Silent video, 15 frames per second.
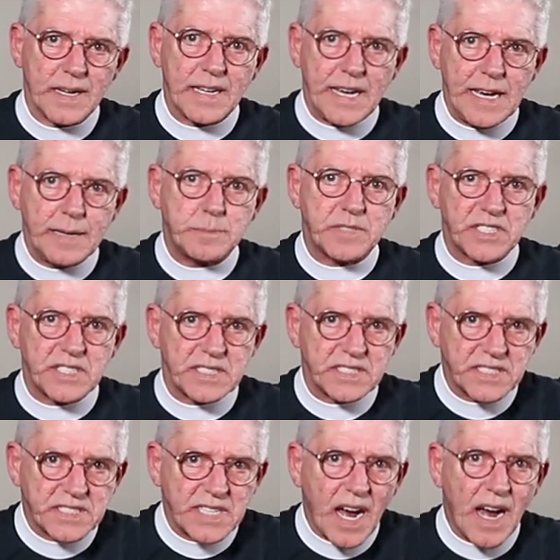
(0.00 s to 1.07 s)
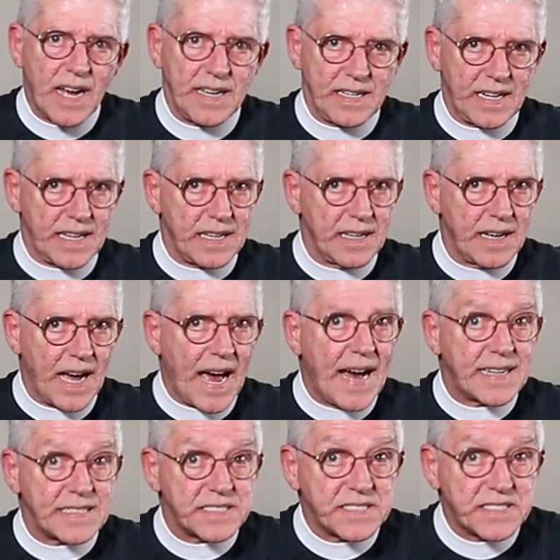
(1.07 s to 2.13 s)
keep society
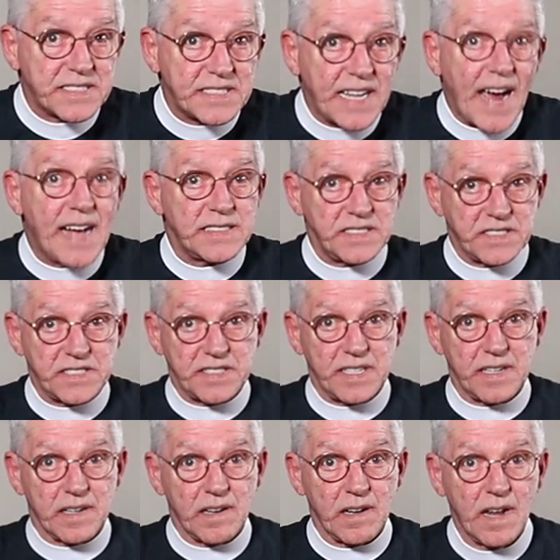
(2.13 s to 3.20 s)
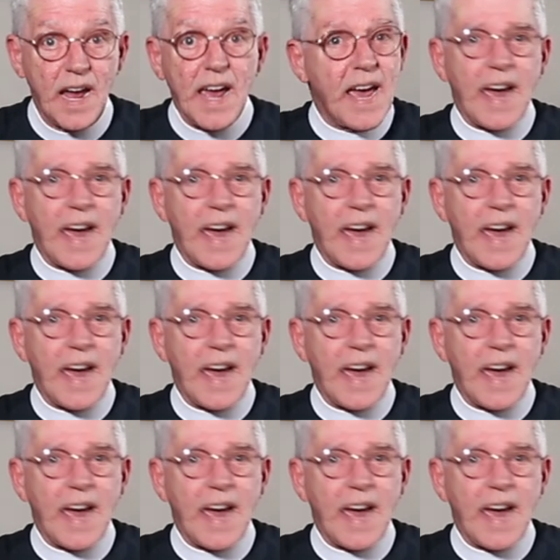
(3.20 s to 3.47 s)
at a standstill